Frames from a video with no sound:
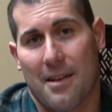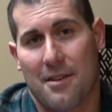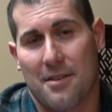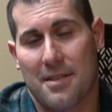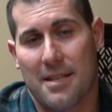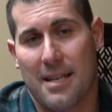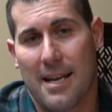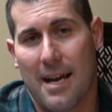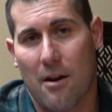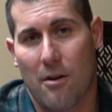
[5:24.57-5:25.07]
you
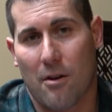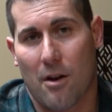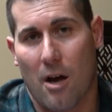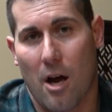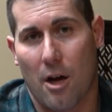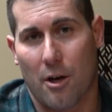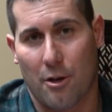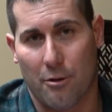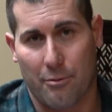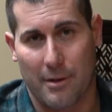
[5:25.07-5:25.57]
see how
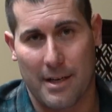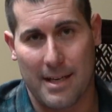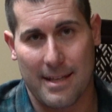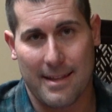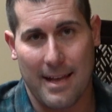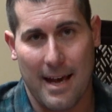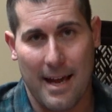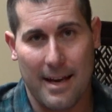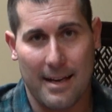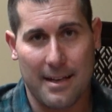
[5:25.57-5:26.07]
concrete
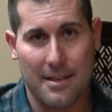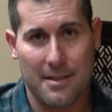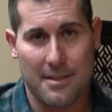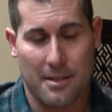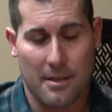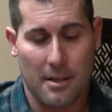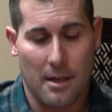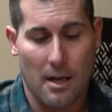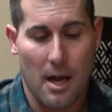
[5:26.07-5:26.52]
that is?